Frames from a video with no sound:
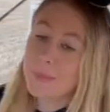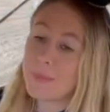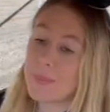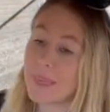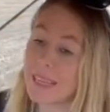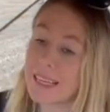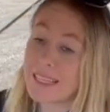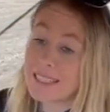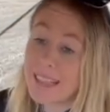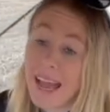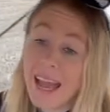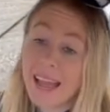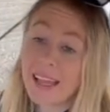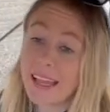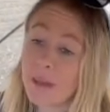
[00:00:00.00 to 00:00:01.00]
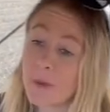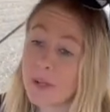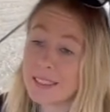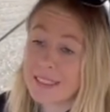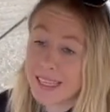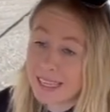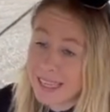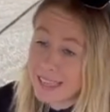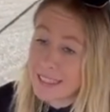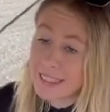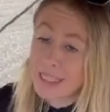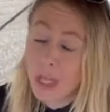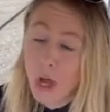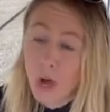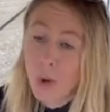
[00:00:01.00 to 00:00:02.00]
Because, yeah, like once it
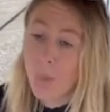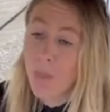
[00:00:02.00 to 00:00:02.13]
gets low